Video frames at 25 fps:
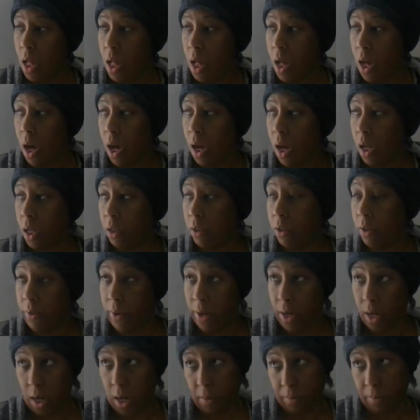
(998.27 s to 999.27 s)
All
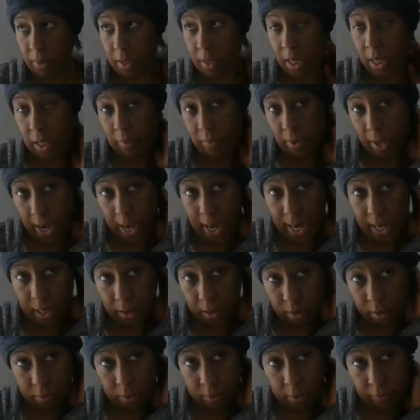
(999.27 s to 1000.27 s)
growing up, but I lived that
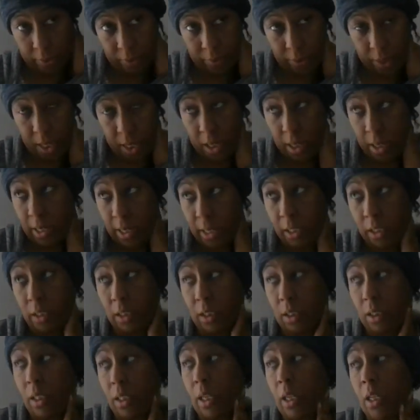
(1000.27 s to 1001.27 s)
house over 15
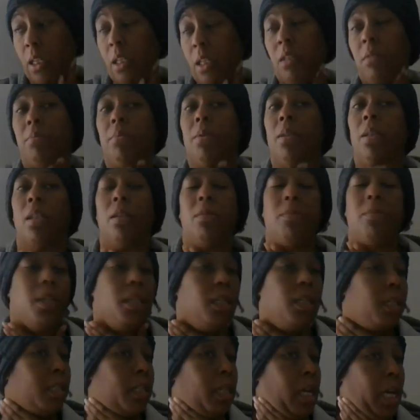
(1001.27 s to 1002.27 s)
years, they didn't believe
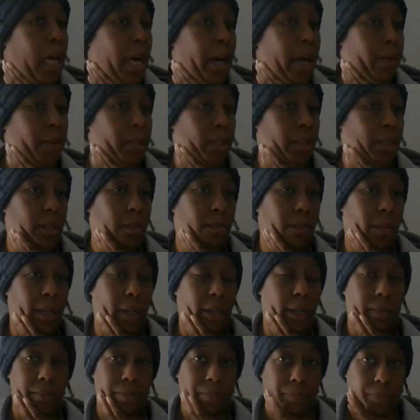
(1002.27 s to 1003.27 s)
me until I was in
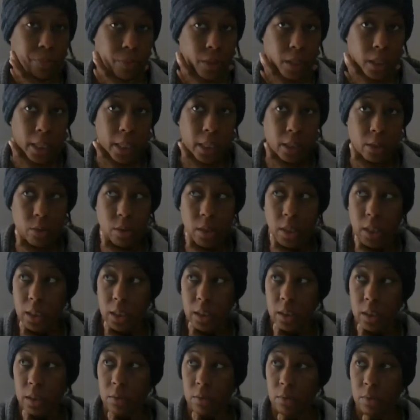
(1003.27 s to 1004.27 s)
my late
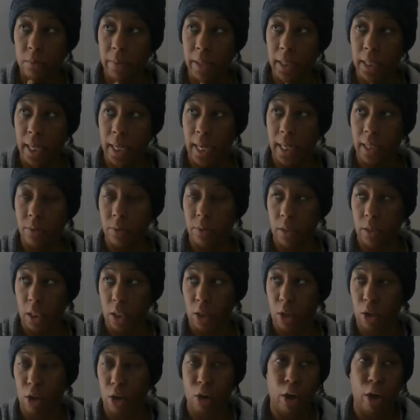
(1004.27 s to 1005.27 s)
20s. When my dad
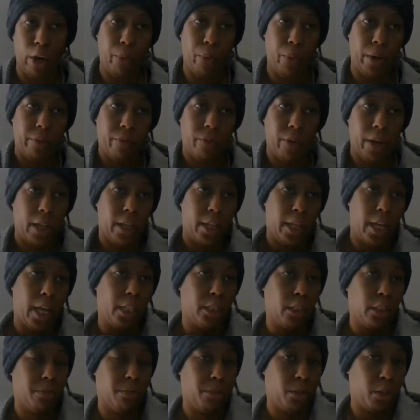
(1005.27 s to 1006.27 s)
said, "Oh, I went and finally
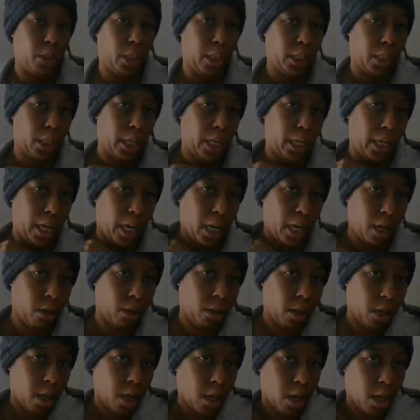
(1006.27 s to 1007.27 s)
had someone check that
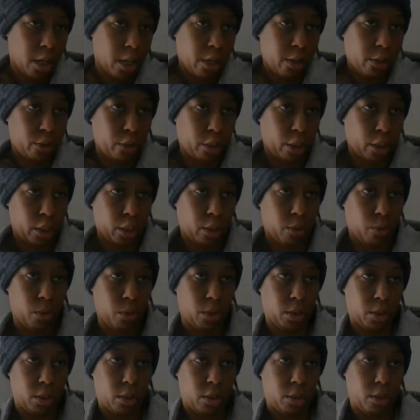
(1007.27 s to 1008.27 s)
out. You said it
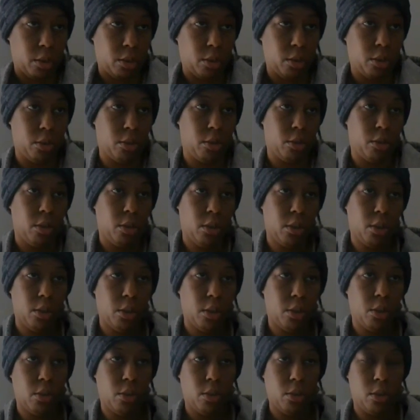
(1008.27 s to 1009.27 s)
wasn't
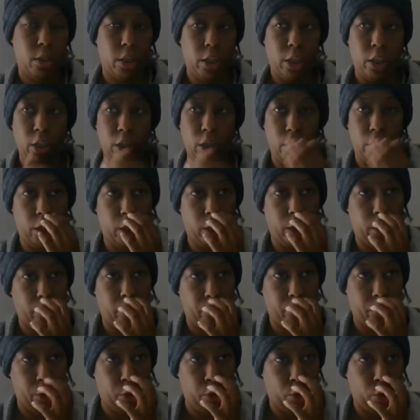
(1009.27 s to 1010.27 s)
heat in
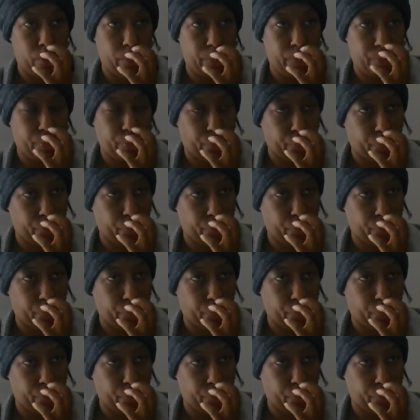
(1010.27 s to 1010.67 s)
your room.